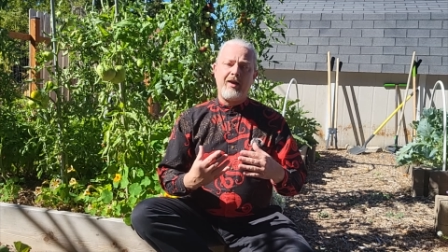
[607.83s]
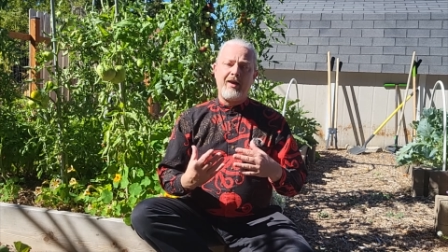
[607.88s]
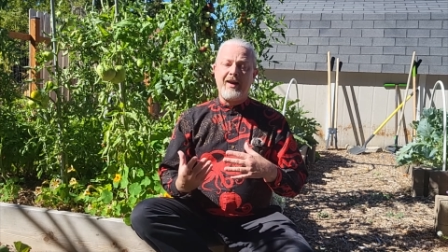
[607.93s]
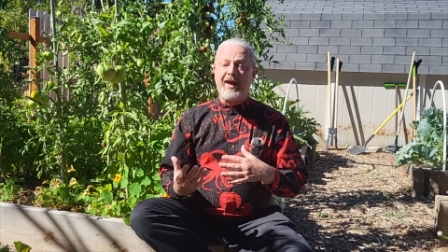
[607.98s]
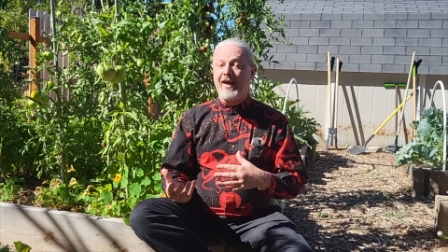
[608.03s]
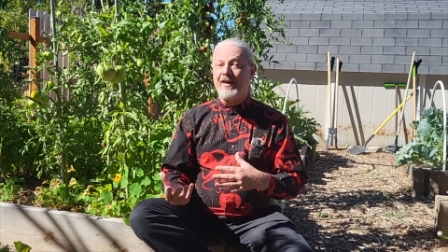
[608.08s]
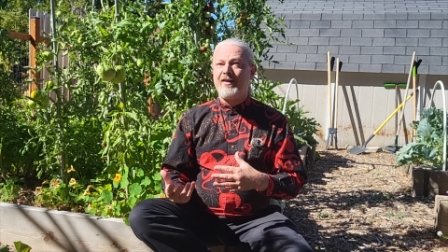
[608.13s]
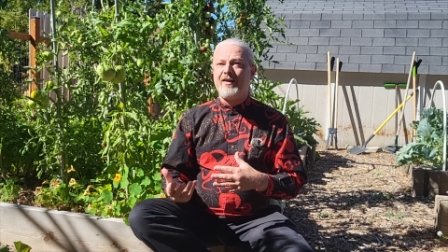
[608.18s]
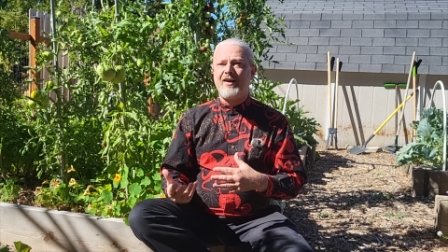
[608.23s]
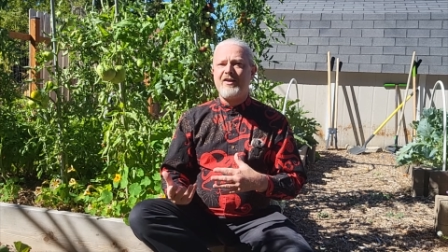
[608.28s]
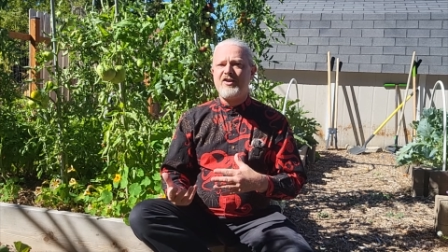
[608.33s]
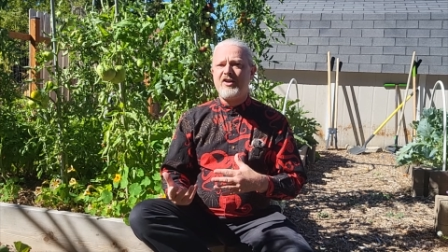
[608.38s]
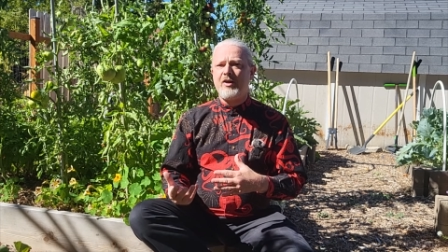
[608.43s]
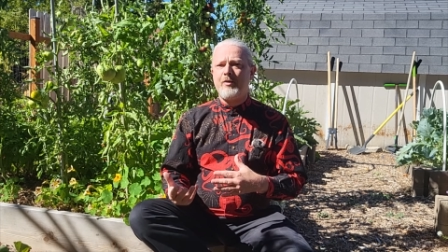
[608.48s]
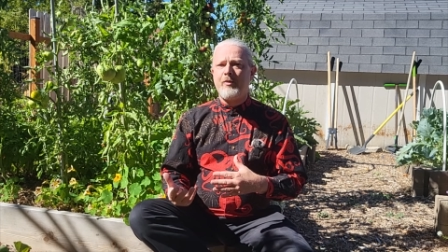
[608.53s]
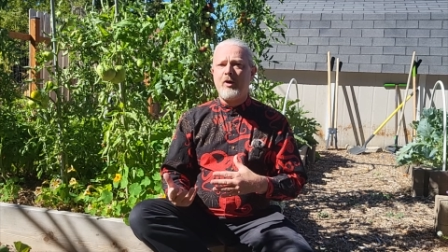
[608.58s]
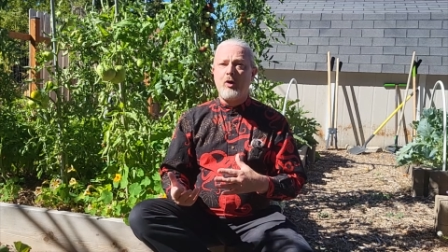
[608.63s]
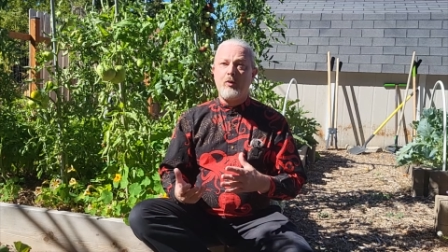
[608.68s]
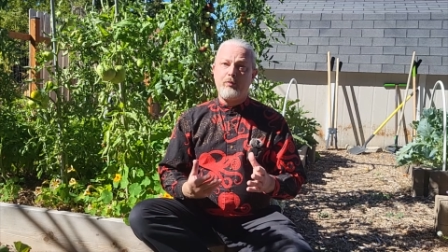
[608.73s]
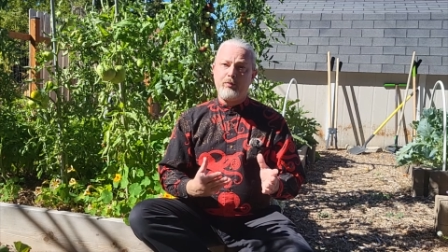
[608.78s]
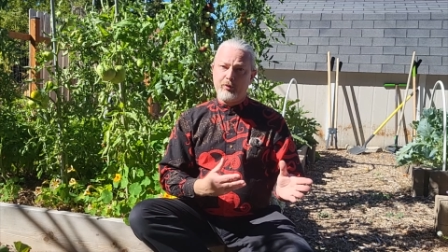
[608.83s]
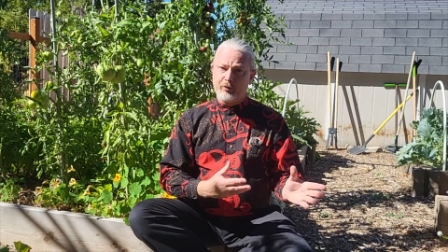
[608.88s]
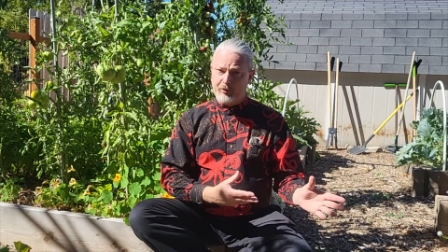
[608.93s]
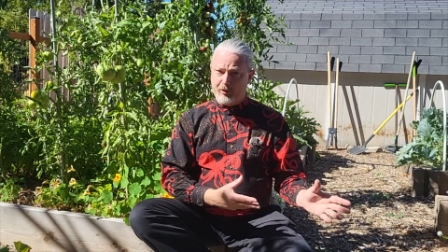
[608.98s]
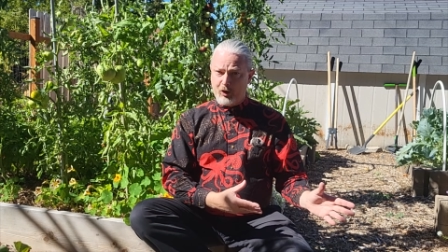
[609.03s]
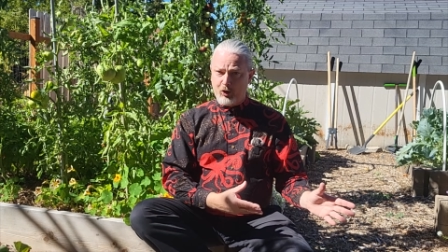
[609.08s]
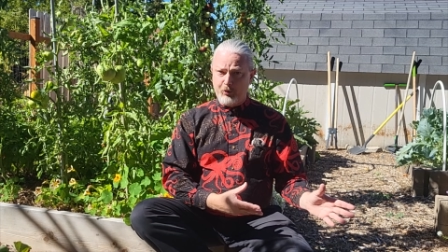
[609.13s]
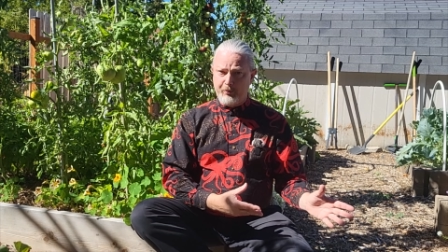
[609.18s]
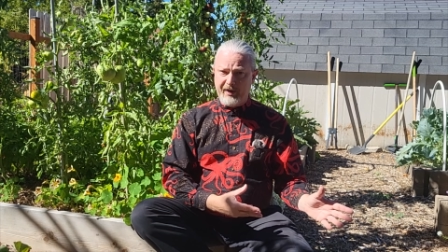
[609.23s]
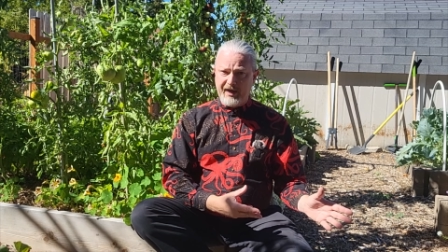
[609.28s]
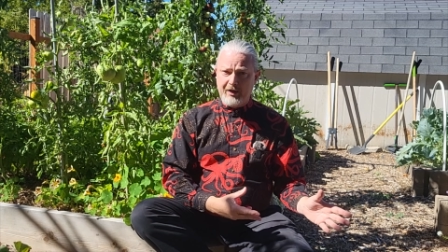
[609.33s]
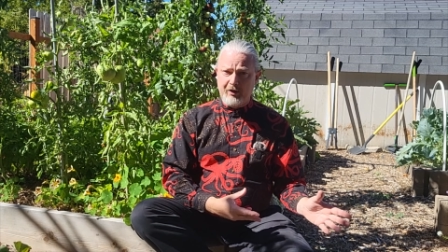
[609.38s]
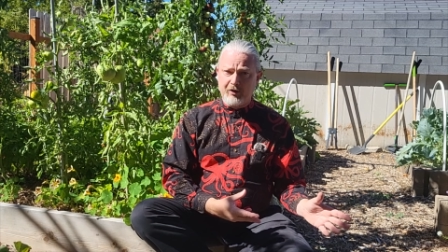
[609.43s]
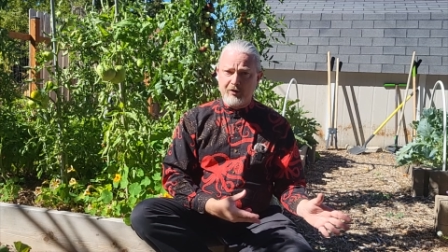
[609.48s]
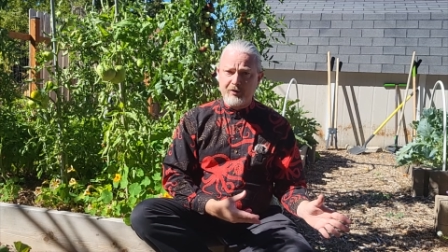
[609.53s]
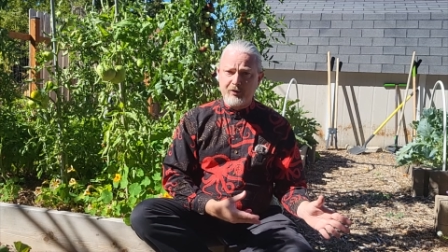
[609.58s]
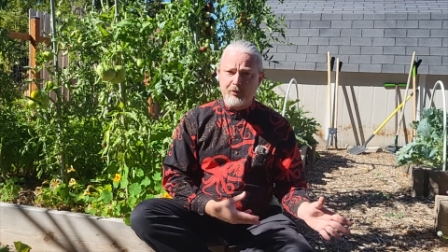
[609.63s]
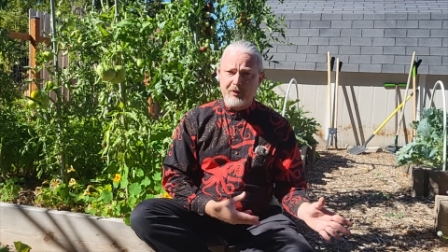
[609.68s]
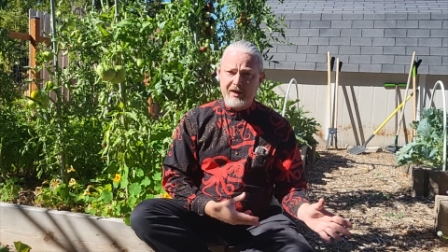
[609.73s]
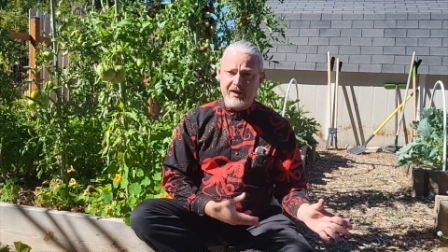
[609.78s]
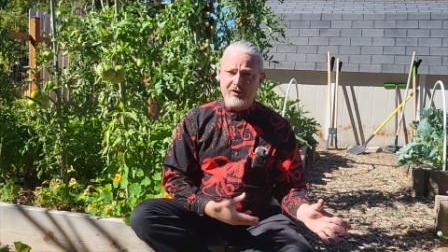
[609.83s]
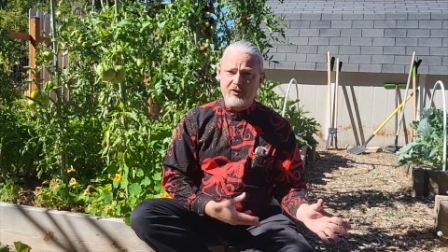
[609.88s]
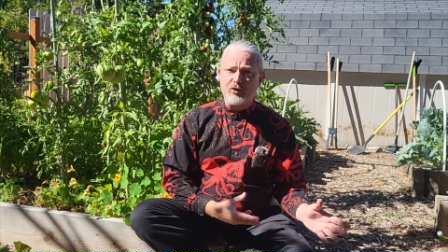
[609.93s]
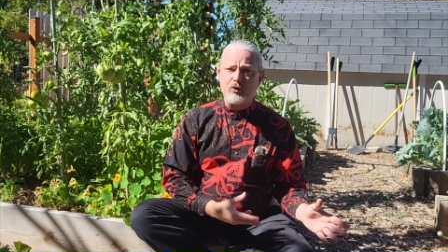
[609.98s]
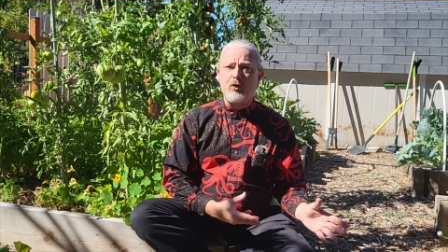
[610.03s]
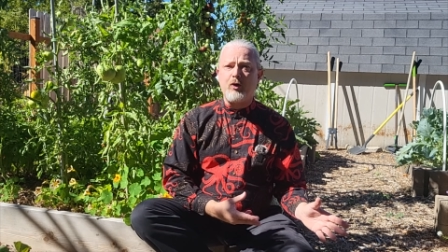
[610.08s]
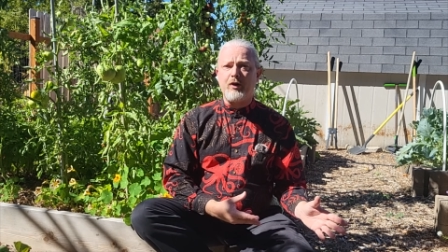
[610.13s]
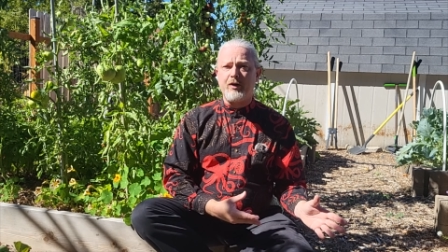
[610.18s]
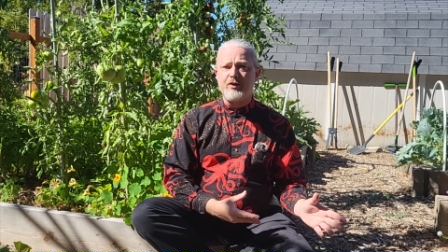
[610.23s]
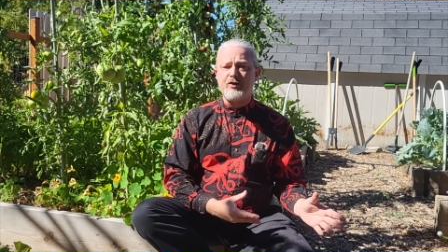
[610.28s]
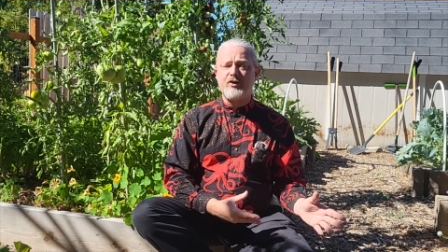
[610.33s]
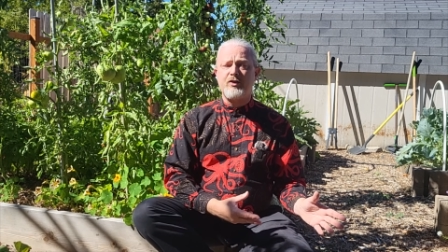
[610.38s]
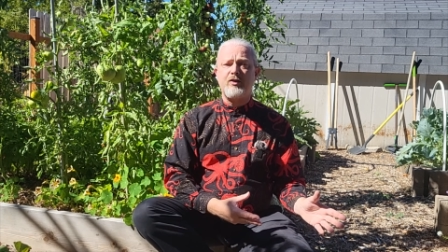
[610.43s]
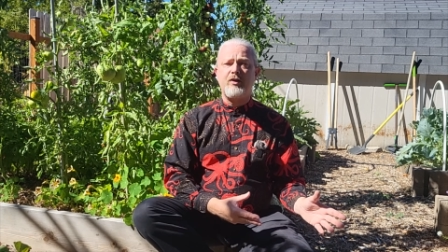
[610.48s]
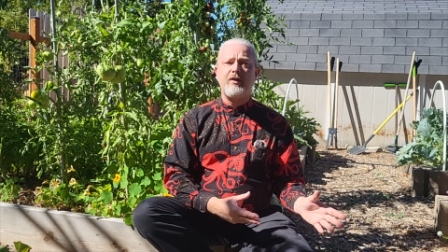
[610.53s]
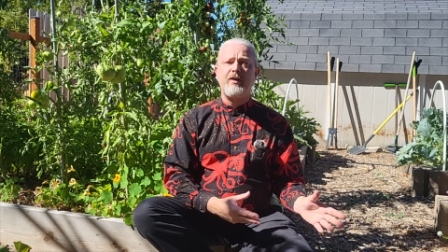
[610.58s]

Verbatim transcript: an anti-GMO pro-Baker Creek source